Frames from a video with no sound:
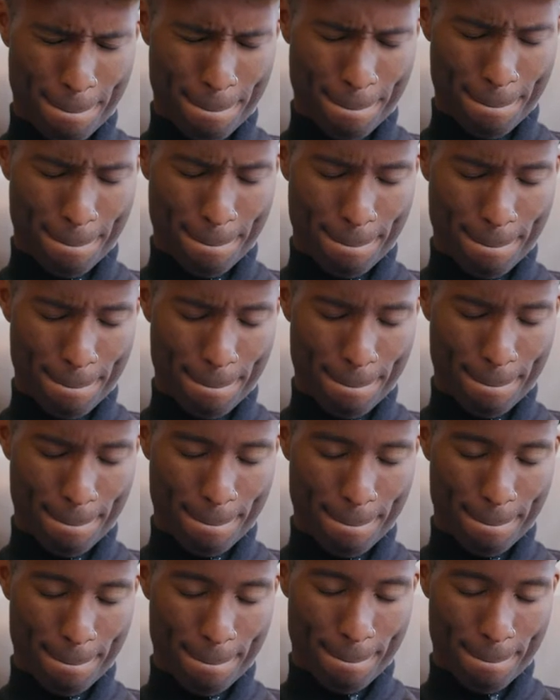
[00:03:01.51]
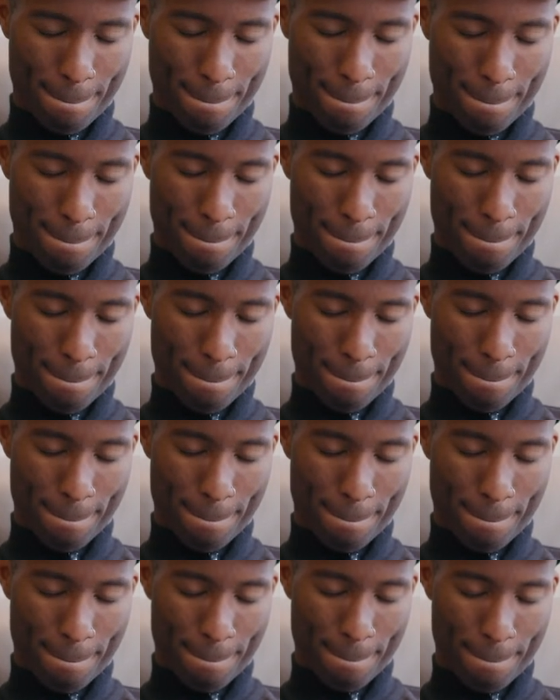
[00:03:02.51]

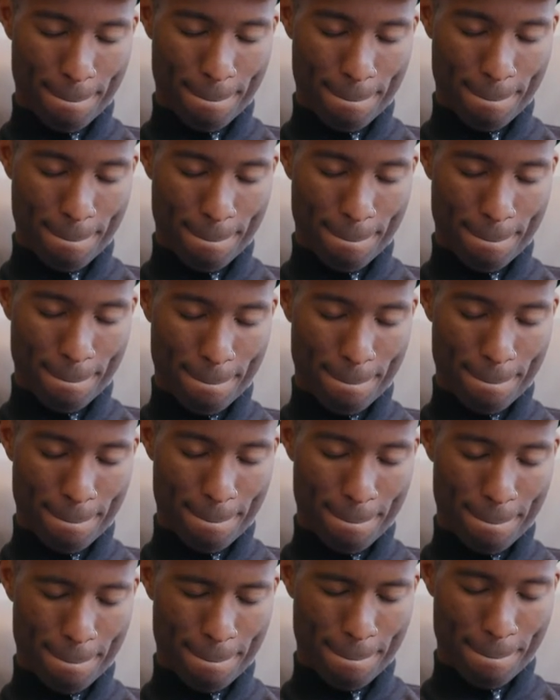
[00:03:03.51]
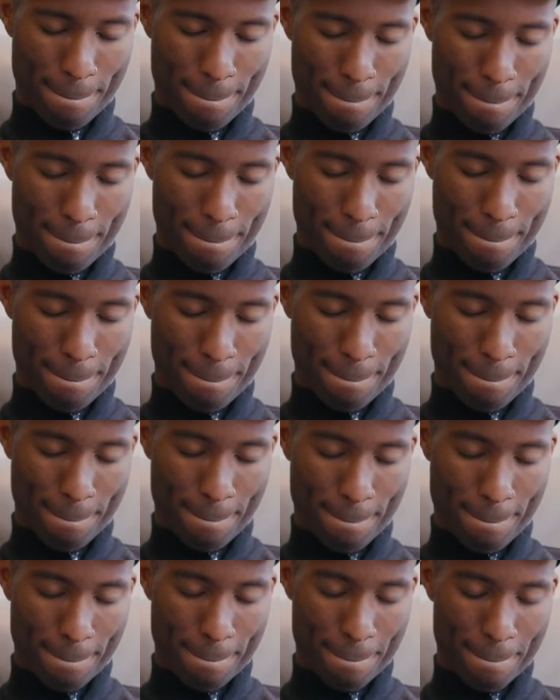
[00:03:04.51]

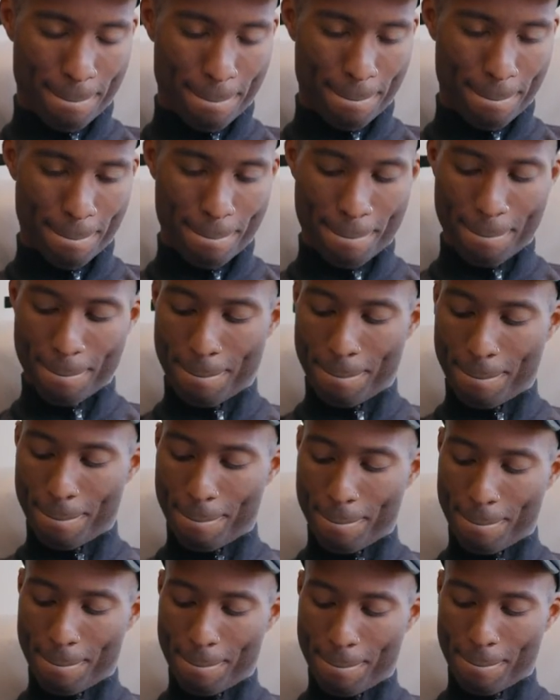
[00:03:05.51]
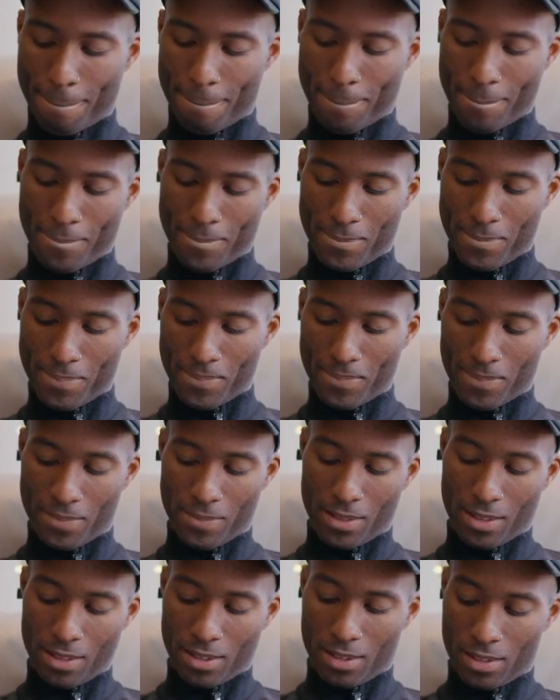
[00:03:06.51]
(silence)